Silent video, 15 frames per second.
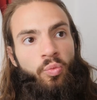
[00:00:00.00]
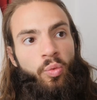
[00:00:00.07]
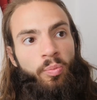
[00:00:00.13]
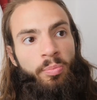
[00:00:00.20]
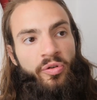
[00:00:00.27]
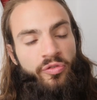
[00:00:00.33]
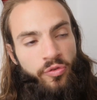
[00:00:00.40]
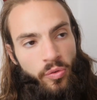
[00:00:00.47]

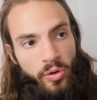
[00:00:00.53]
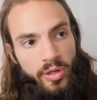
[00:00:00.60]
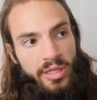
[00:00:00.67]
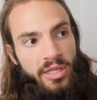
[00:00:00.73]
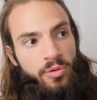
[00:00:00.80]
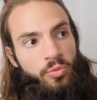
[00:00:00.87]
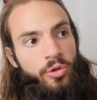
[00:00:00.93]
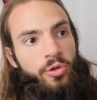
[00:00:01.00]
Before
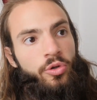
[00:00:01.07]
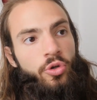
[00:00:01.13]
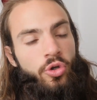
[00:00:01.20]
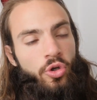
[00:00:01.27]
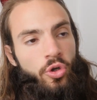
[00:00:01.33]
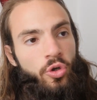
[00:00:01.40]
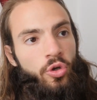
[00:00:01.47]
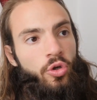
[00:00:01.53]
he would
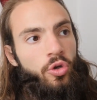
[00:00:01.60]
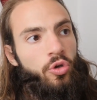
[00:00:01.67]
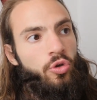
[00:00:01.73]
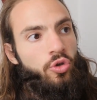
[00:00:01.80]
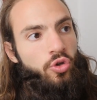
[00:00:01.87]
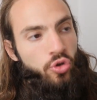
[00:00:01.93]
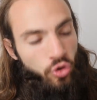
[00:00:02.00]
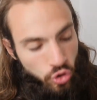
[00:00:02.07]

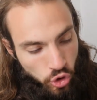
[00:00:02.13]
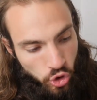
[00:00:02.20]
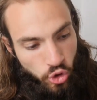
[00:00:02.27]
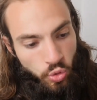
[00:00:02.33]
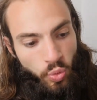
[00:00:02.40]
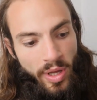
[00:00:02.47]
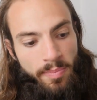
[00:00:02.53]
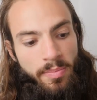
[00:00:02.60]

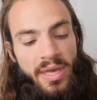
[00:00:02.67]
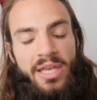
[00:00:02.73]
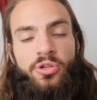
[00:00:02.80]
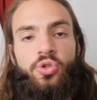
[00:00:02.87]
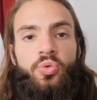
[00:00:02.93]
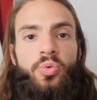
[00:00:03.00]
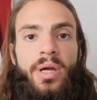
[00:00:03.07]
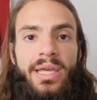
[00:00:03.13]
swim
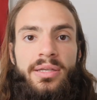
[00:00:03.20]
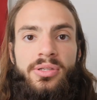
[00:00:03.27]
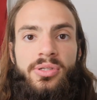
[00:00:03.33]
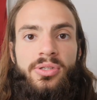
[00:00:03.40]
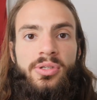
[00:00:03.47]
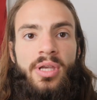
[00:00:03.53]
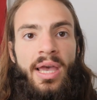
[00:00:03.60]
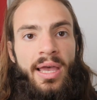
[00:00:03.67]
his
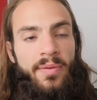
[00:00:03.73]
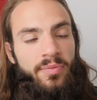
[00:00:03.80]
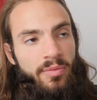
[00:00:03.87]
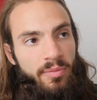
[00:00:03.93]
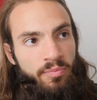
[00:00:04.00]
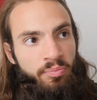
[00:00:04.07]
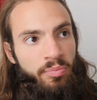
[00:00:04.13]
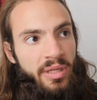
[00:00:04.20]
race,
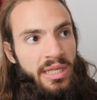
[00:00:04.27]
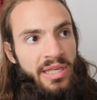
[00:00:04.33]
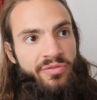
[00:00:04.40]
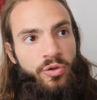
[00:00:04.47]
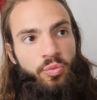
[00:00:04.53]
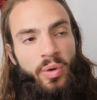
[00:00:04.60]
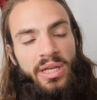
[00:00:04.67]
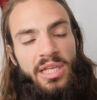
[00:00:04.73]

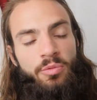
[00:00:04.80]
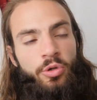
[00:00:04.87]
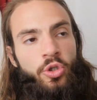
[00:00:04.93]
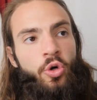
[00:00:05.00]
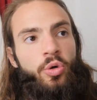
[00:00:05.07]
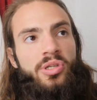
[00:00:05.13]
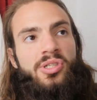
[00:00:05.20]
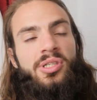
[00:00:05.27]
even when he would
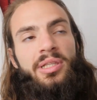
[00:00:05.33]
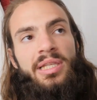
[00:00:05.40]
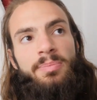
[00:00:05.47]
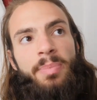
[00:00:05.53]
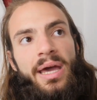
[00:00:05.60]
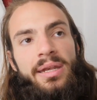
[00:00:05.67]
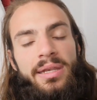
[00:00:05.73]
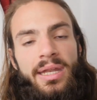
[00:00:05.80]
go to
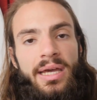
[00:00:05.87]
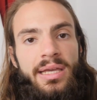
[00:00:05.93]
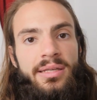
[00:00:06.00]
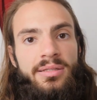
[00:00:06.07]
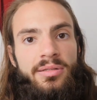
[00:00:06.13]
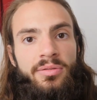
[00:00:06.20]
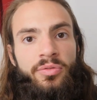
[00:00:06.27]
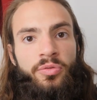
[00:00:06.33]
sleep at
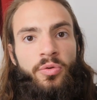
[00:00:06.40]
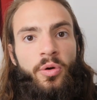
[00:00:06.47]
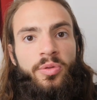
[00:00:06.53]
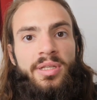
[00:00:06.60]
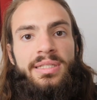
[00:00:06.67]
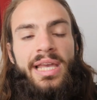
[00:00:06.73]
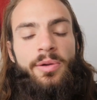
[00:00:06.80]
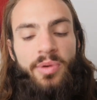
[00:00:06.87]
night, throughout
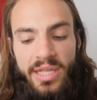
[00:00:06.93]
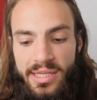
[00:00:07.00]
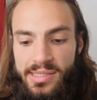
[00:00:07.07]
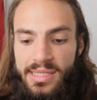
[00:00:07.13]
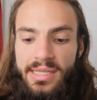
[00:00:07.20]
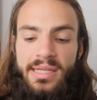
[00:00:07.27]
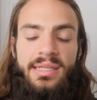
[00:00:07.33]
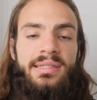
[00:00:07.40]
the day when he's
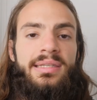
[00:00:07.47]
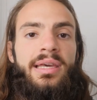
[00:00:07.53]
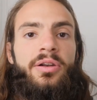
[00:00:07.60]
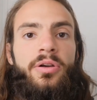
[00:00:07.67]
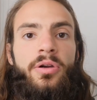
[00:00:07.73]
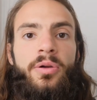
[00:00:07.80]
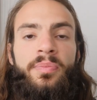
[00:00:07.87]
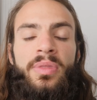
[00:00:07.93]
eating
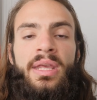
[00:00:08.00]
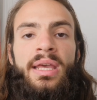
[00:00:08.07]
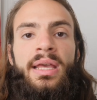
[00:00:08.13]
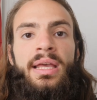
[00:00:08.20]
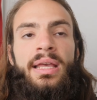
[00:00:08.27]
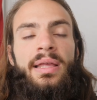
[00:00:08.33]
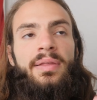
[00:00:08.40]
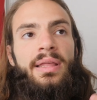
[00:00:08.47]
dinner,
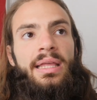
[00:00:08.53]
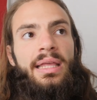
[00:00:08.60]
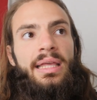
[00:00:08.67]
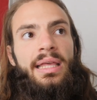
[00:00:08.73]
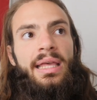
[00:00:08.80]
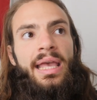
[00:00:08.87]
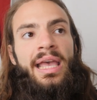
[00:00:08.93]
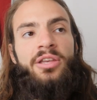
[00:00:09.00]

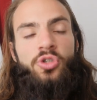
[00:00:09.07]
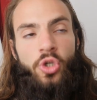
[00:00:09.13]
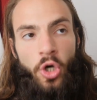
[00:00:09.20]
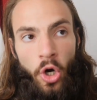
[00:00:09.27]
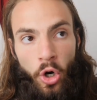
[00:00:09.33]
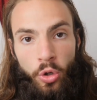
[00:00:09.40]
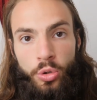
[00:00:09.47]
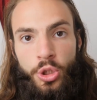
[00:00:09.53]
his
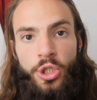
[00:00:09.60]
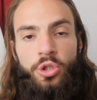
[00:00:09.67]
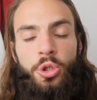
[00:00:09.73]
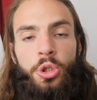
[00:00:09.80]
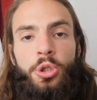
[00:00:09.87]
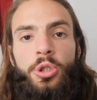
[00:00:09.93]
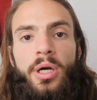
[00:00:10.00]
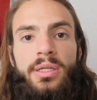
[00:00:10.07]
coach
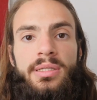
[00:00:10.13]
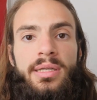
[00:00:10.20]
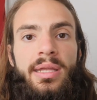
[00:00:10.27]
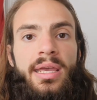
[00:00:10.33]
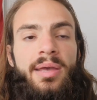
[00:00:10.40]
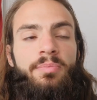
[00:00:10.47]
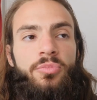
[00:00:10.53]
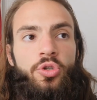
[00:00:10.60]
instructed
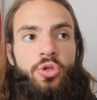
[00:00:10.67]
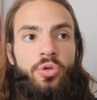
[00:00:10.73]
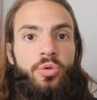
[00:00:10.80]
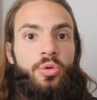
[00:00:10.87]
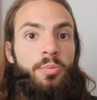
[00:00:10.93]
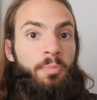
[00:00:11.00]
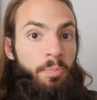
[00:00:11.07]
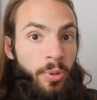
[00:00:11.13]
him
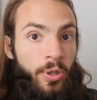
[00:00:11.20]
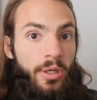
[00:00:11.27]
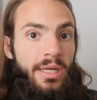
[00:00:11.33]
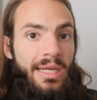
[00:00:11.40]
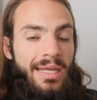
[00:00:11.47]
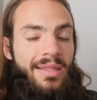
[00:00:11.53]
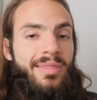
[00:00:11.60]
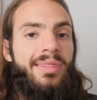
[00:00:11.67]
to put
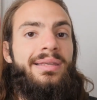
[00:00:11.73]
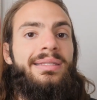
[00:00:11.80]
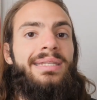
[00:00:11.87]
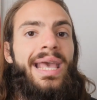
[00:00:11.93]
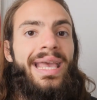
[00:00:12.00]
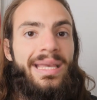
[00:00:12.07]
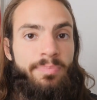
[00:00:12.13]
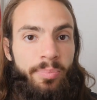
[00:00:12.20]
in the
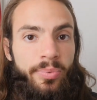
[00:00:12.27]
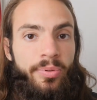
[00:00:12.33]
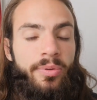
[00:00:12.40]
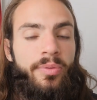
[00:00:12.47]
tape,